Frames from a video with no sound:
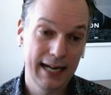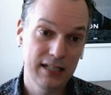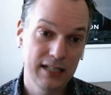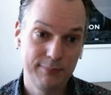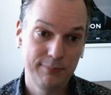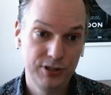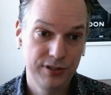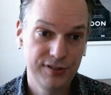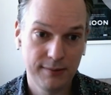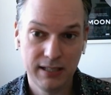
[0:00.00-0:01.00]
and actually
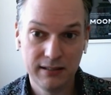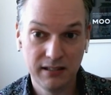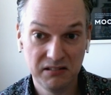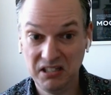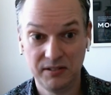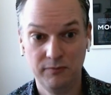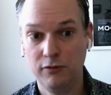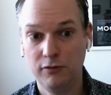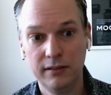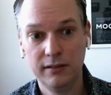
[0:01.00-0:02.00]
produce something that doesn't
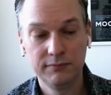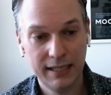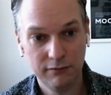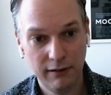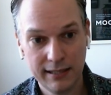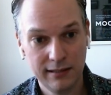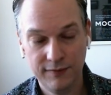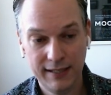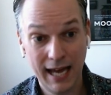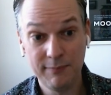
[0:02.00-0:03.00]
run in a regular
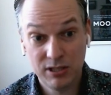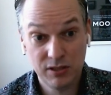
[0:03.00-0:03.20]
VM.